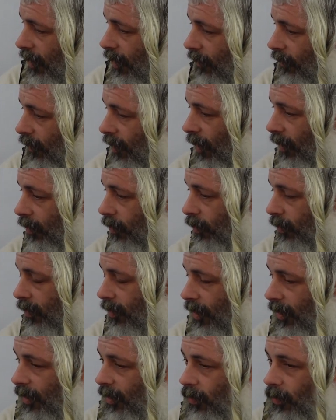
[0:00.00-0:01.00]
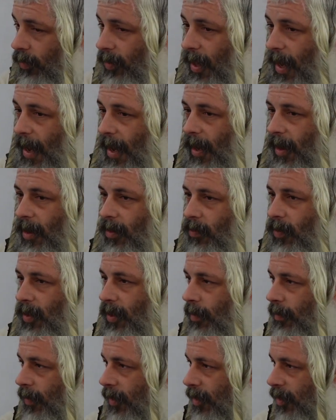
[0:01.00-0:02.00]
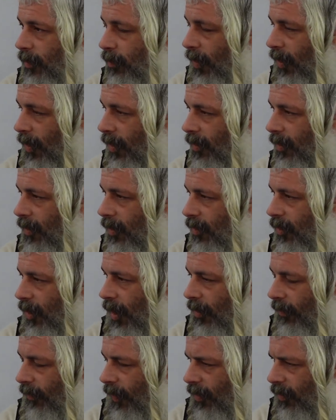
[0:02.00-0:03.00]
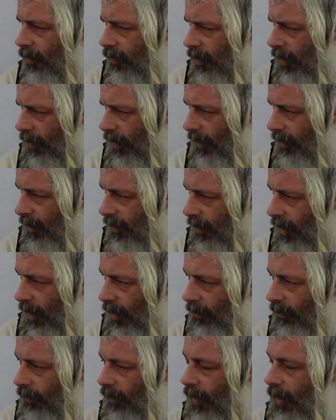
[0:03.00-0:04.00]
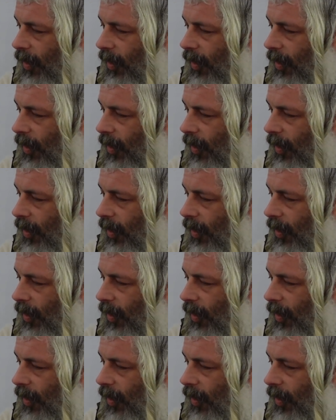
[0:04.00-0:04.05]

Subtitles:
of Galut and Geulah and redeeming the sparks and the shattered vessels, all that stuff.